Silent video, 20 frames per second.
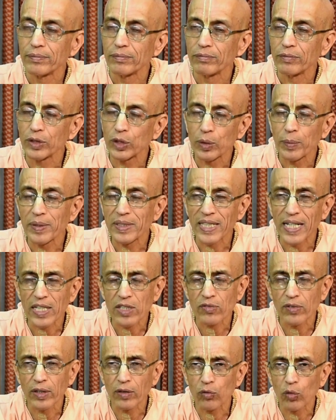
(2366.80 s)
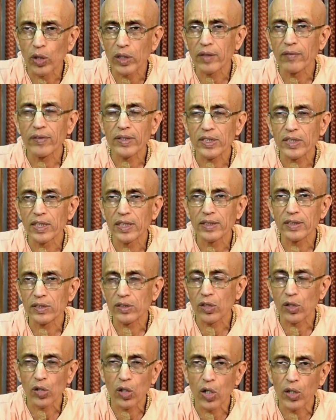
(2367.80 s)
We should be satisfied with whatever results
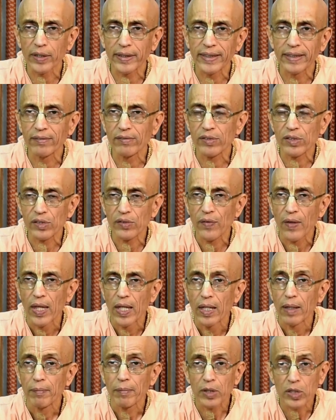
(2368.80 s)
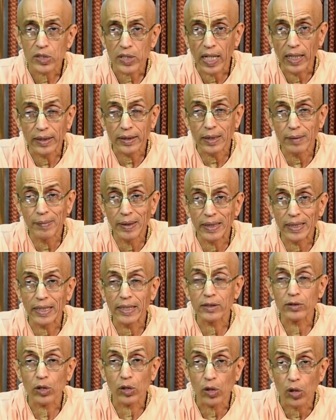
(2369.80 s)
the Lord gives. Because ultimately,
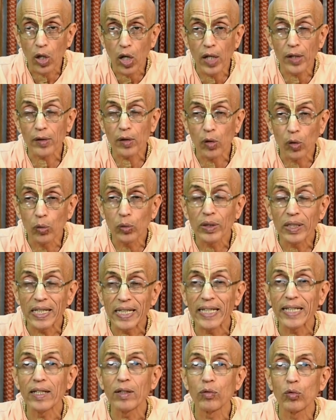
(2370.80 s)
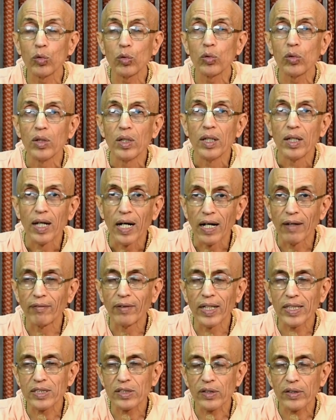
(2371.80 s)
it's the Lord only who
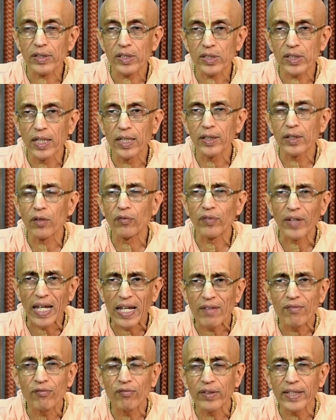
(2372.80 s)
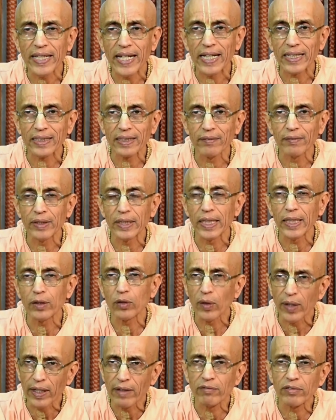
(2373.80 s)
awards the result of every activity to
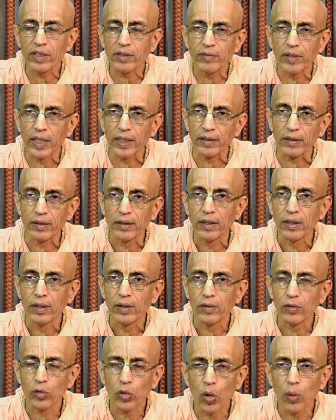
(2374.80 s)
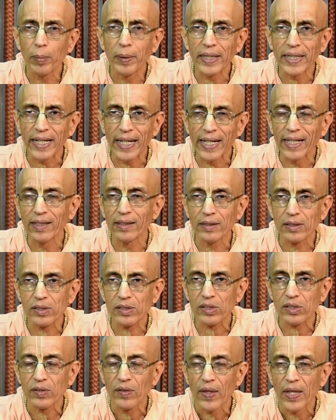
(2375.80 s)
everyone. Nobody
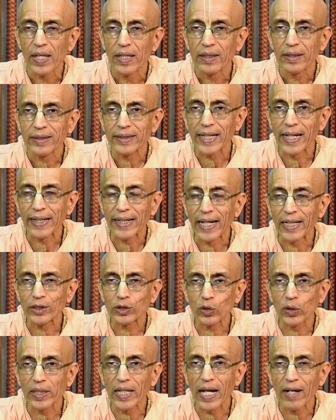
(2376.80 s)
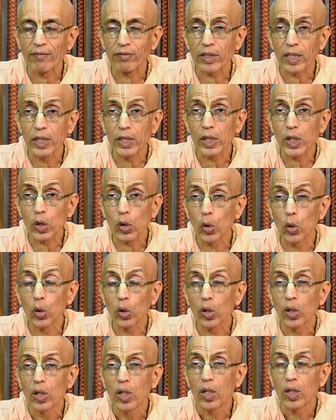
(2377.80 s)
else can actually have
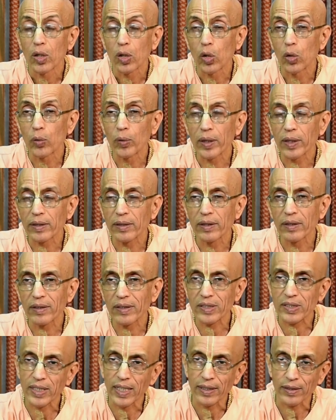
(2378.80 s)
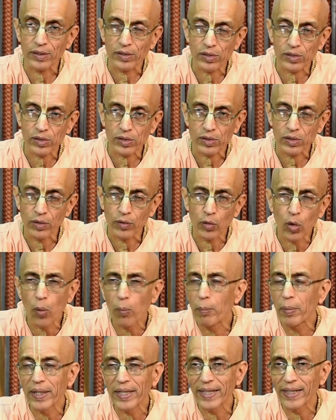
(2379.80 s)
control over the results.
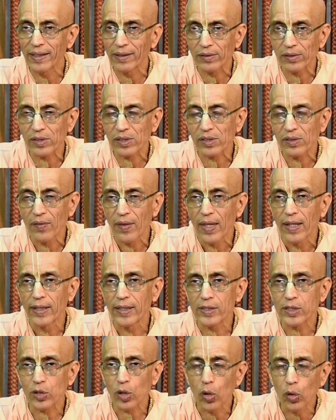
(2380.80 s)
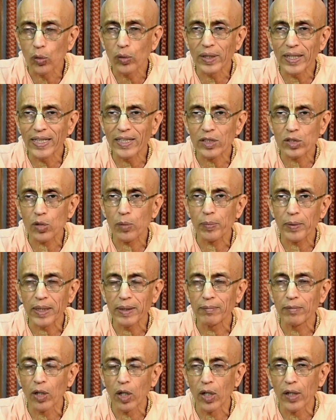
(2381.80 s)
Nobody else. It's only the
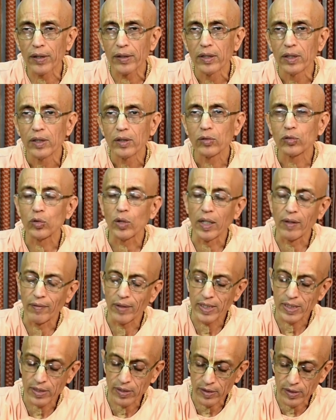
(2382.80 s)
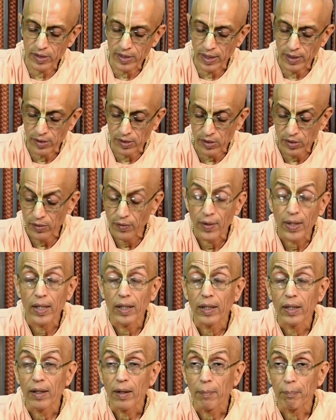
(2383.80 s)
Supreme Lord who awards the results.
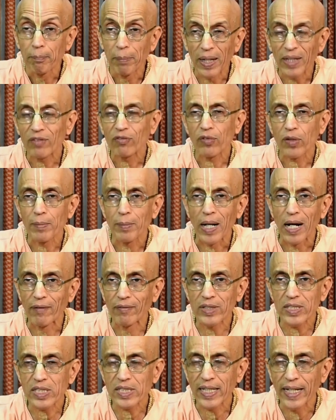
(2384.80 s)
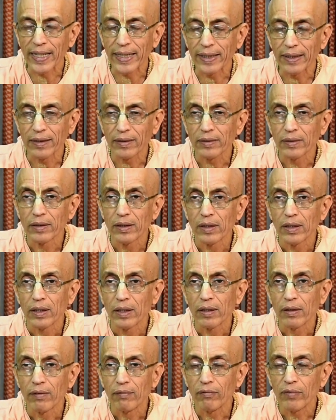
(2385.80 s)
But from our side,
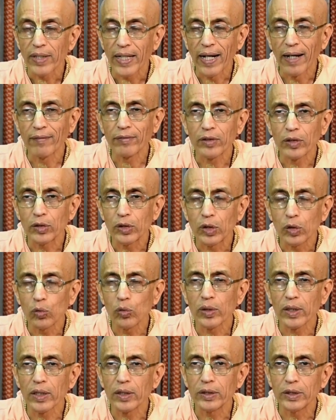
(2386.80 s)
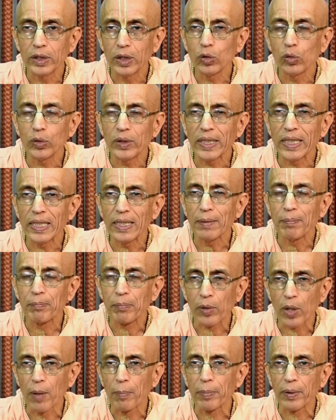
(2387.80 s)
we have to do the duty
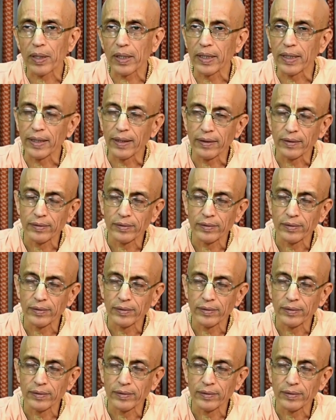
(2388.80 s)
properly,